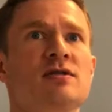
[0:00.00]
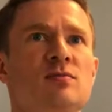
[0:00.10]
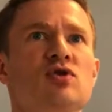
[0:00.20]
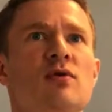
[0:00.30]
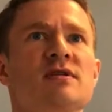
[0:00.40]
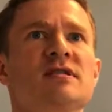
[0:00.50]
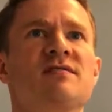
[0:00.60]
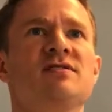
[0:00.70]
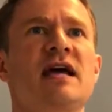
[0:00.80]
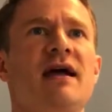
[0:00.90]
some sources
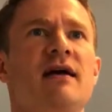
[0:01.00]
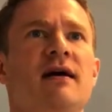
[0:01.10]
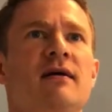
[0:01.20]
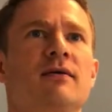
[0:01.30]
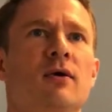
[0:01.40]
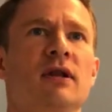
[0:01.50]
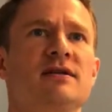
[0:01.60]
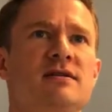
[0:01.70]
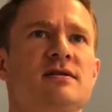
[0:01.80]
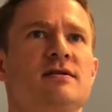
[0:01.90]
of data, or
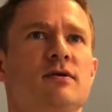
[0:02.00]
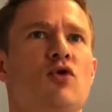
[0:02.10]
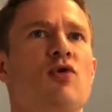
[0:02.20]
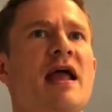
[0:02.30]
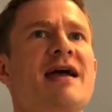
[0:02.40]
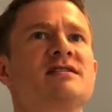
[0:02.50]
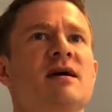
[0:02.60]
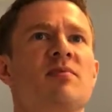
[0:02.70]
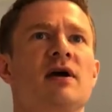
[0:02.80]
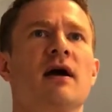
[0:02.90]
let's create
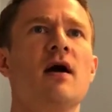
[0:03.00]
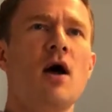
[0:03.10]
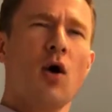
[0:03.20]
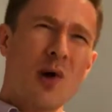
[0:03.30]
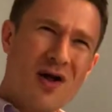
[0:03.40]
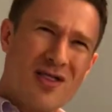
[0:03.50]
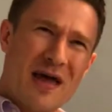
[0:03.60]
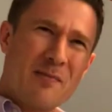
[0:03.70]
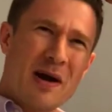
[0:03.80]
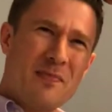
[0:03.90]
something where
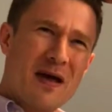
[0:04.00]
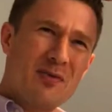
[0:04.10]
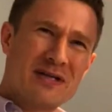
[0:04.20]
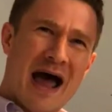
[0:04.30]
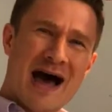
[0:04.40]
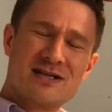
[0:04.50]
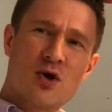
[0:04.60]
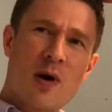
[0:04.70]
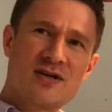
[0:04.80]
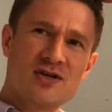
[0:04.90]
they might be able to
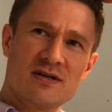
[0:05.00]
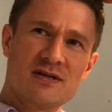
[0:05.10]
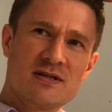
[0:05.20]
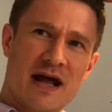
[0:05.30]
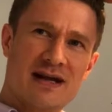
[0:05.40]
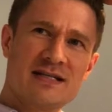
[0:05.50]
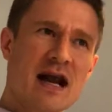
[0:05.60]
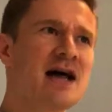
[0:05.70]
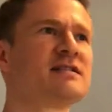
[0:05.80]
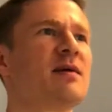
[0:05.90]
ask questions. And it's
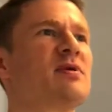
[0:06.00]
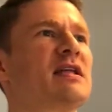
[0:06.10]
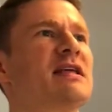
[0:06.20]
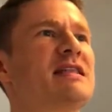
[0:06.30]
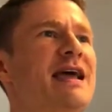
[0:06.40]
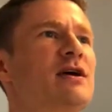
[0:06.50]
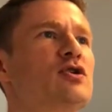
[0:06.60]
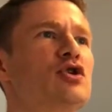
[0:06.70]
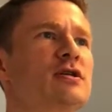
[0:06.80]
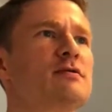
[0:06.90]
not something that they
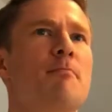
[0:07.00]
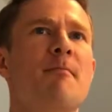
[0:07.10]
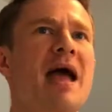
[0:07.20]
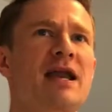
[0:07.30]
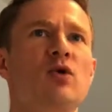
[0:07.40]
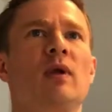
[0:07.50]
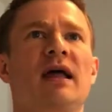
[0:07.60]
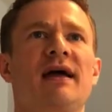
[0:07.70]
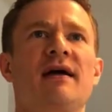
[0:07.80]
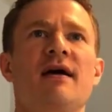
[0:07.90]
could just
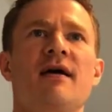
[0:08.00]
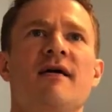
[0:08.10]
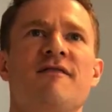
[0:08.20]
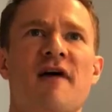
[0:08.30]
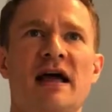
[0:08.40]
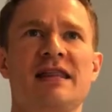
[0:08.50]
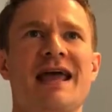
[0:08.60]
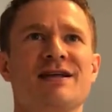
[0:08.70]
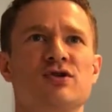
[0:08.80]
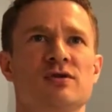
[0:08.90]
manually find
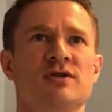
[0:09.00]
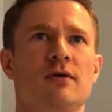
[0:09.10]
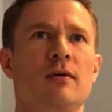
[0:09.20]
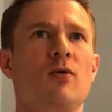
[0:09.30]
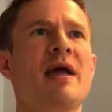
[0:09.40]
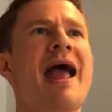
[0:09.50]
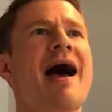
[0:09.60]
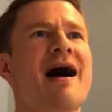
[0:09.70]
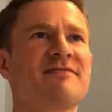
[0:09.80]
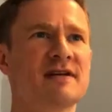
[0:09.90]
the answer to. We
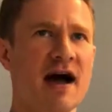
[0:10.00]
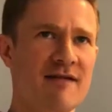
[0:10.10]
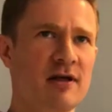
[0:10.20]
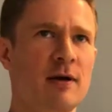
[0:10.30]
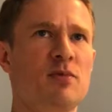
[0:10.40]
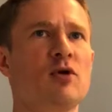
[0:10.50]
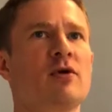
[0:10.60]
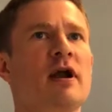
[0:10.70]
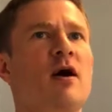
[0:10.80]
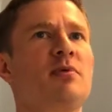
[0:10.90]
have to have the
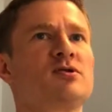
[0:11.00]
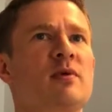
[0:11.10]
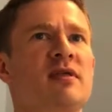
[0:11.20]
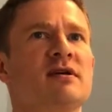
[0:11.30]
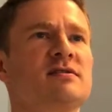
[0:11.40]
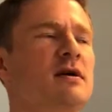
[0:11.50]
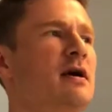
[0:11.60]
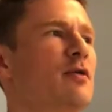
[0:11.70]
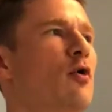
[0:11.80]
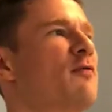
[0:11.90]
computer to help us with this.
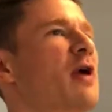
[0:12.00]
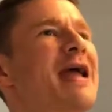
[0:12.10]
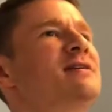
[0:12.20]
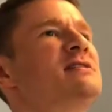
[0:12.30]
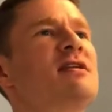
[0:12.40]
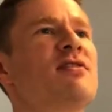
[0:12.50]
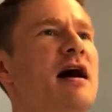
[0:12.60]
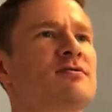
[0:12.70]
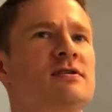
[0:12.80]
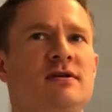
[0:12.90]
There are over eighteen
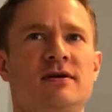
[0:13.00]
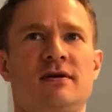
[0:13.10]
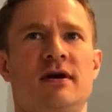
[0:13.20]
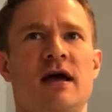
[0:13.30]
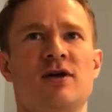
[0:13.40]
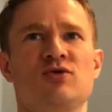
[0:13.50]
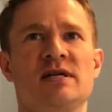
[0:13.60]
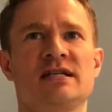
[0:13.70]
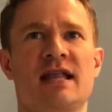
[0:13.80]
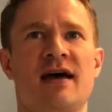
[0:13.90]
thousand
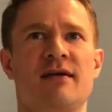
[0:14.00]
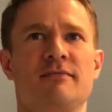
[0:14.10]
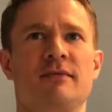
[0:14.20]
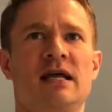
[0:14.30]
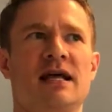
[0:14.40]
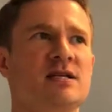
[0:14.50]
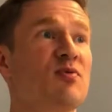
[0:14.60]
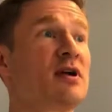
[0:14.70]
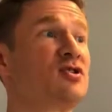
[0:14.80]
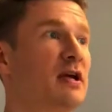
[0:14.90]
entries in that, in that
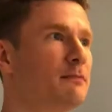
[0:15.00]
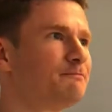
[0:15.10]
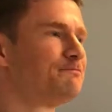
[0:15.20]
spreadsheet.